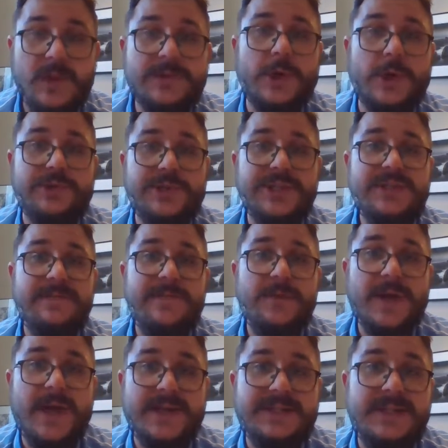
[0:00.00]
So, just a few
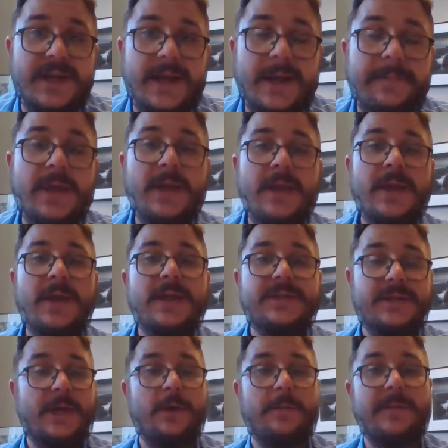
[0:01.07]
thoughts today
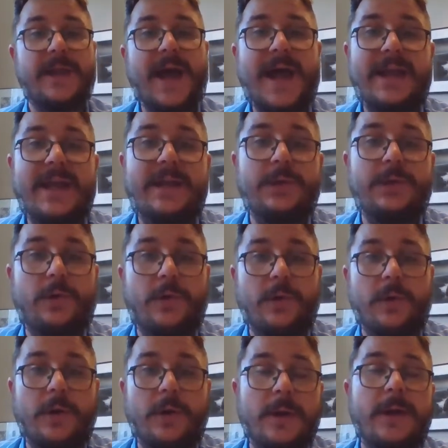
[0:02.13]
to help guide
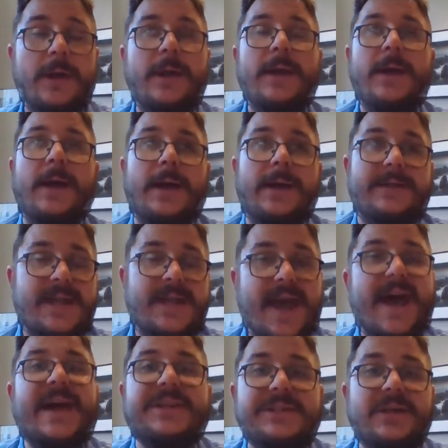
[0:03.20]
your
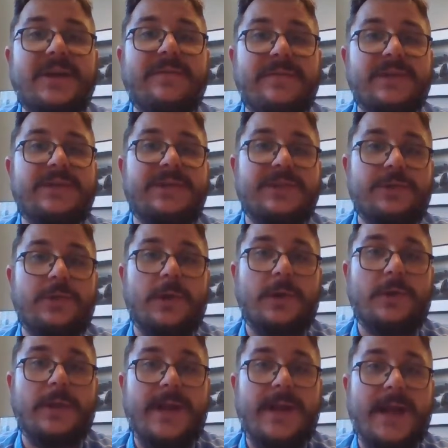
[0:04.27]
task of this
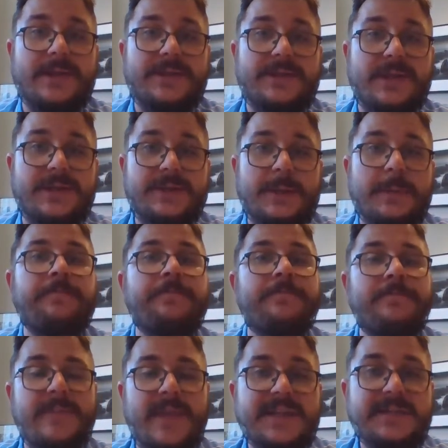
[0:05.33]
historical analysis.
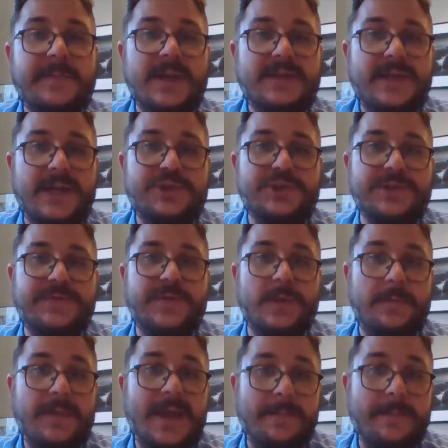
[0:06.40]
Expectations for
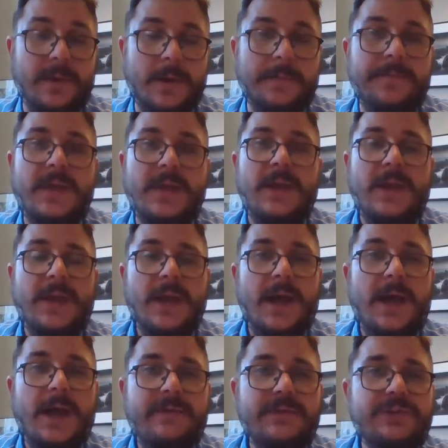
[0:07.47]
the paper.
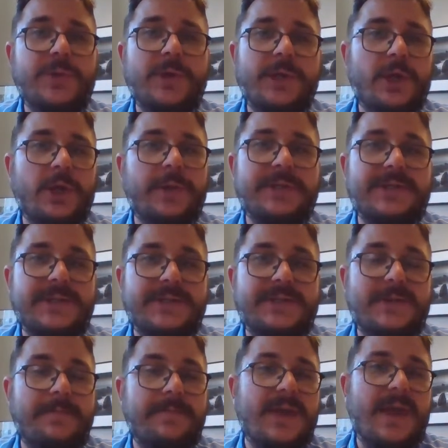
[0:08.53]
This really only
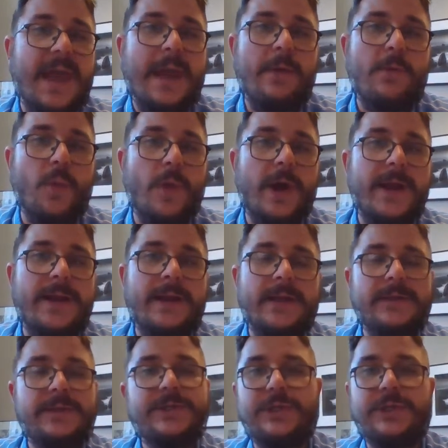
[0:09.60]
needs to be a
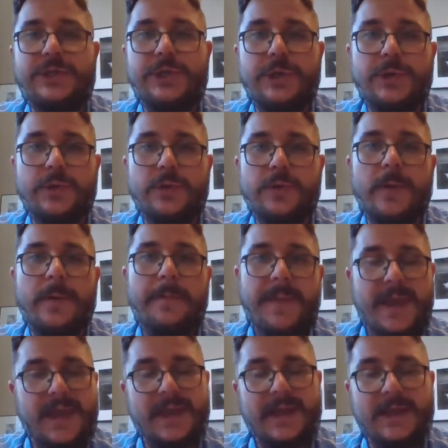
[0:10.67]
1 to 2
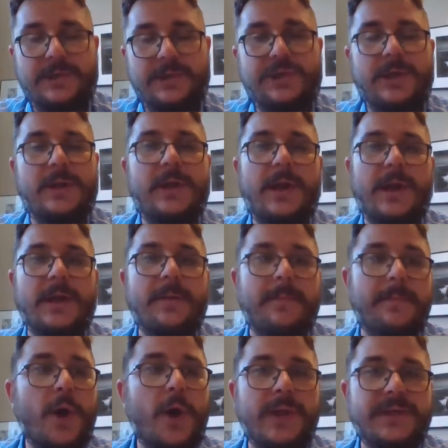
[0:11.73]
page
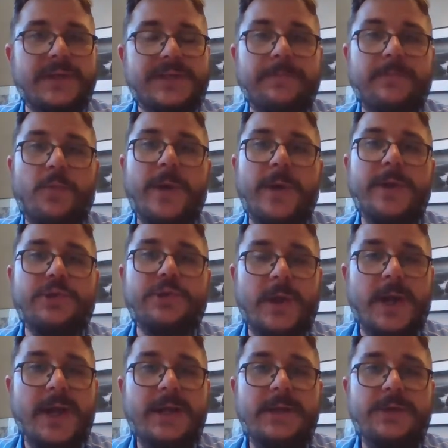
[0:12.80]
component. What you're
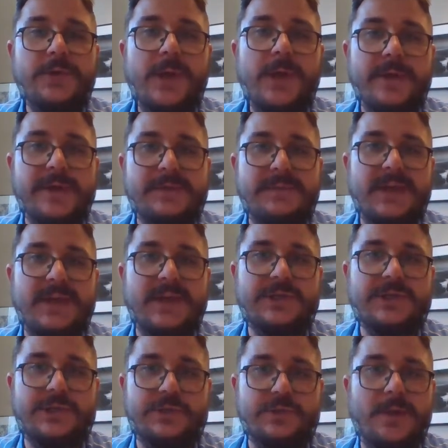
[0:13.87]
trying to do here is be
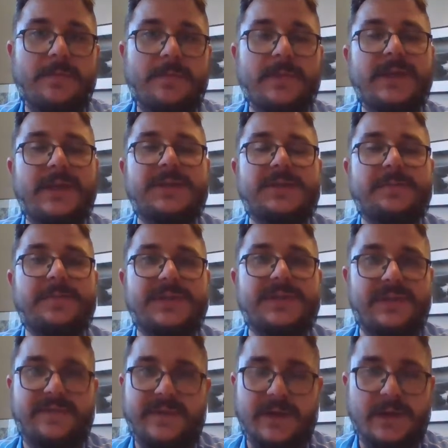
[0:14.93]
extremely
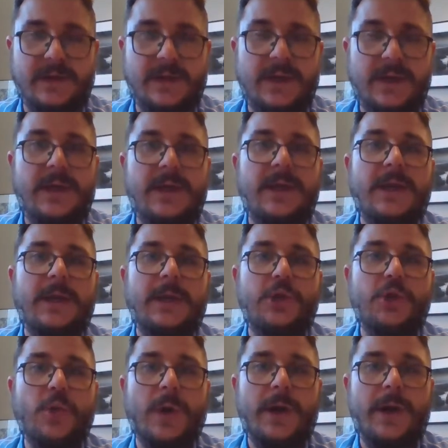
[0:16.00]
specific.
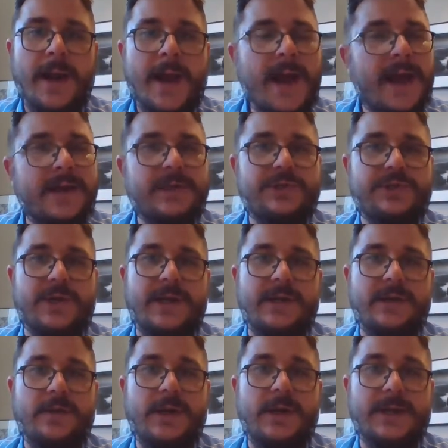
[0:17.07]
You are not
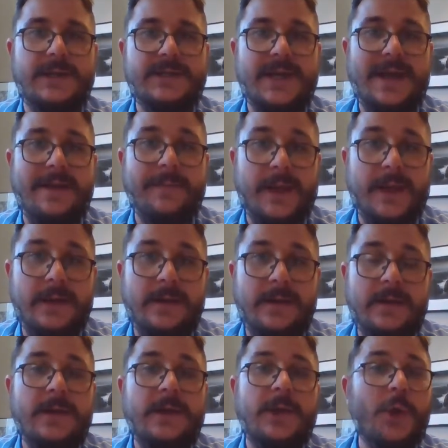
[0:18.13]
trying to create a timeline.
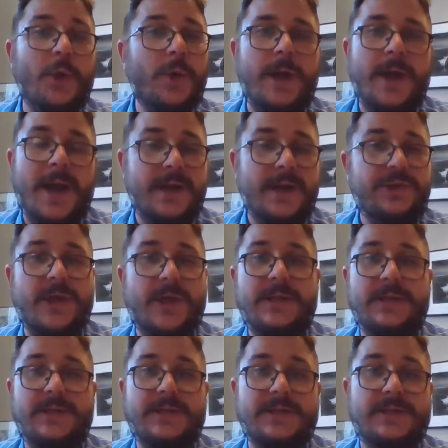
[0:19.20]
You are not
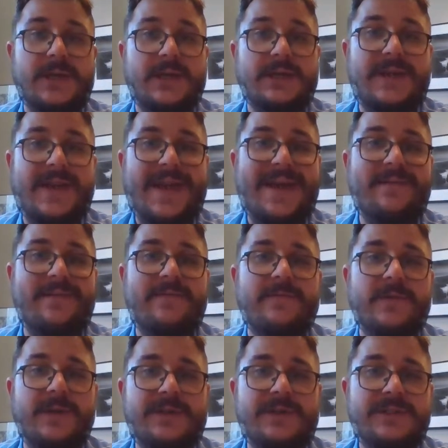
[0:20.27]
trying to discuss
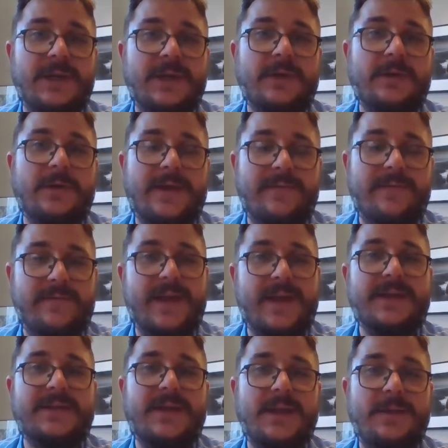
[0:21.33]
every single
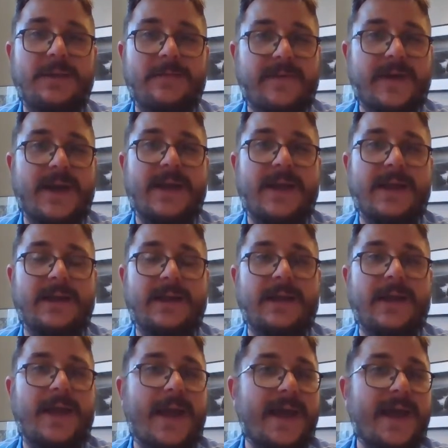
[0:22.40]
event that you find
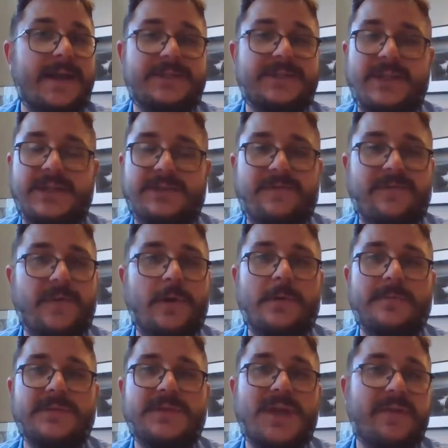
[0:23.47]
as these
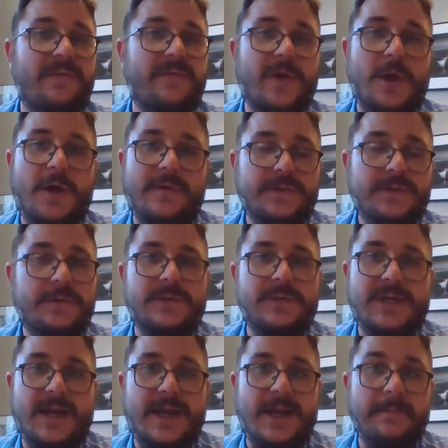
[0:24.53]
firms have evolved through
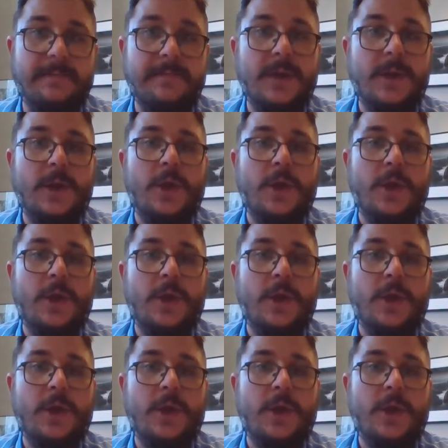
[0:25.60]
time.